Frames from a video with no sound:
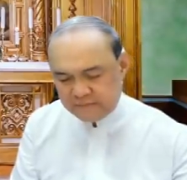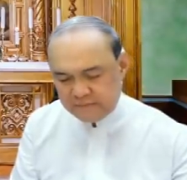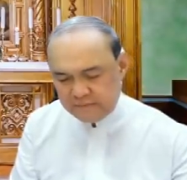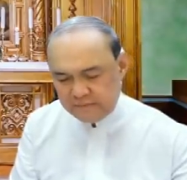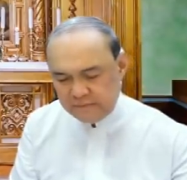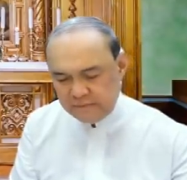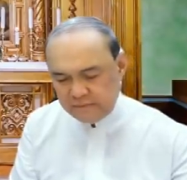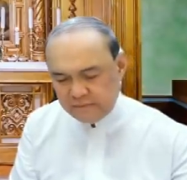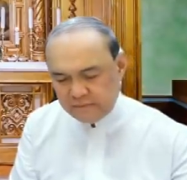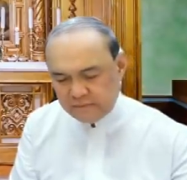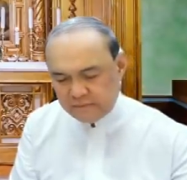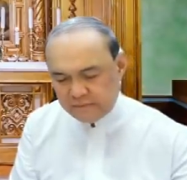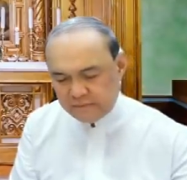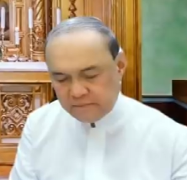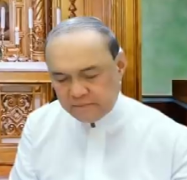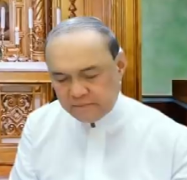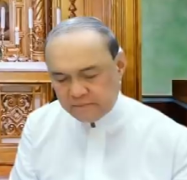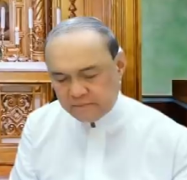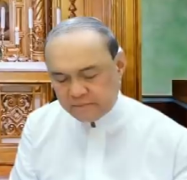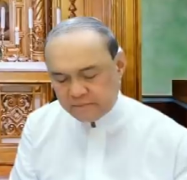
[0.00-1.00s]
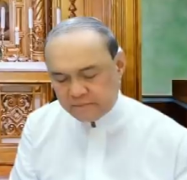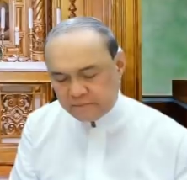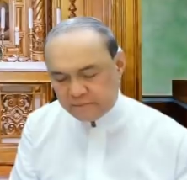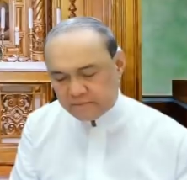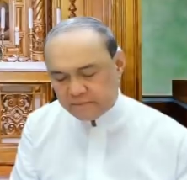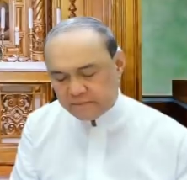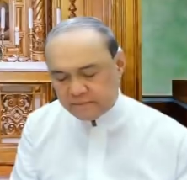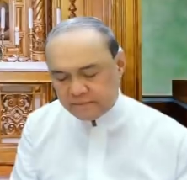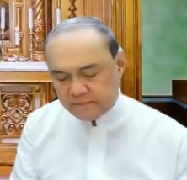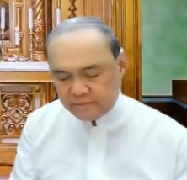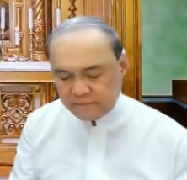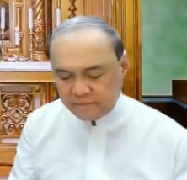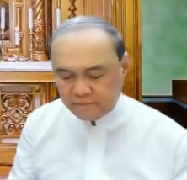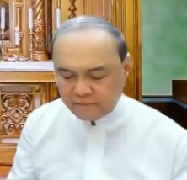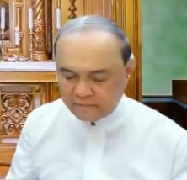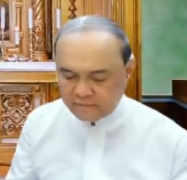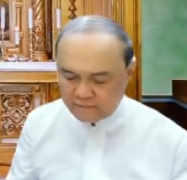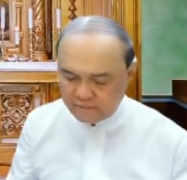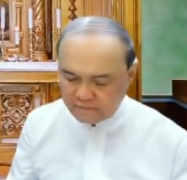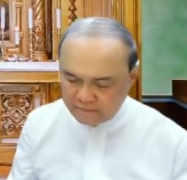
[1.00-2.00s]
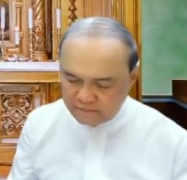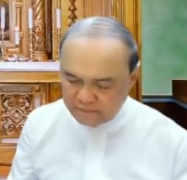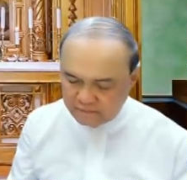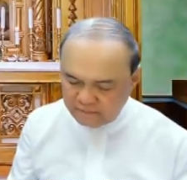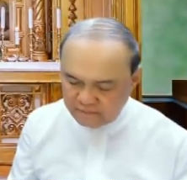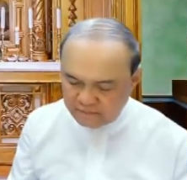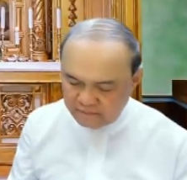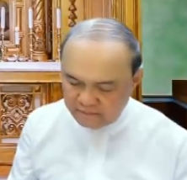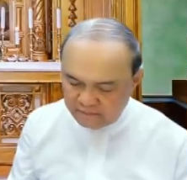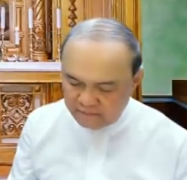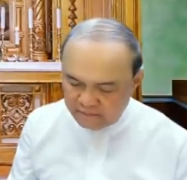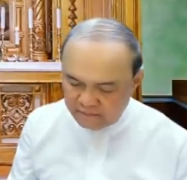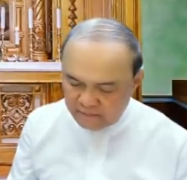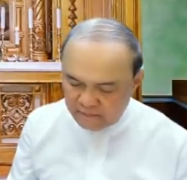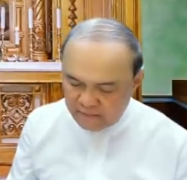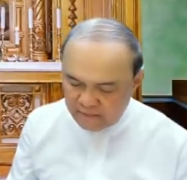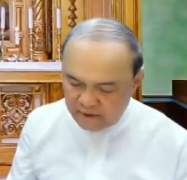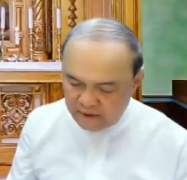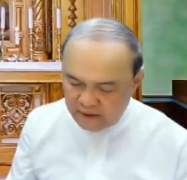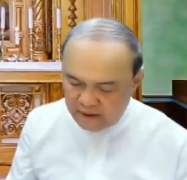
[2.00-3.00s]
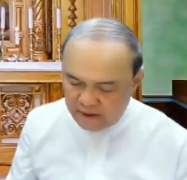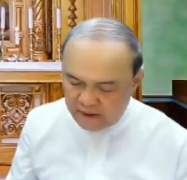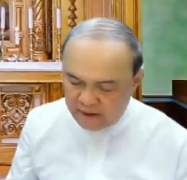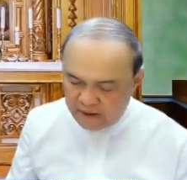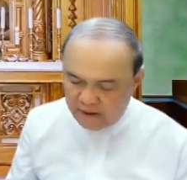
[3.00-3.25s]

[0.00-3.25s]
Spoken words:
(silence)